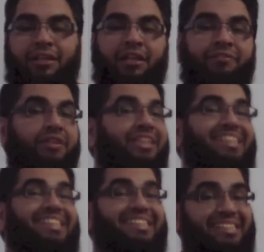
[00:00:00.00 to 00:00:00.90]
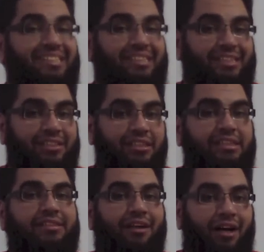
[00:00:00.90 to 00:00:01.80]
Allah for consistency,
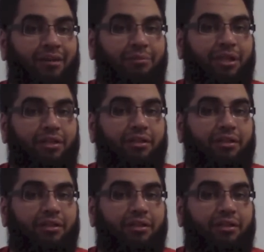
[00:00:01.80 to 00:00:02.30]
istiqamah.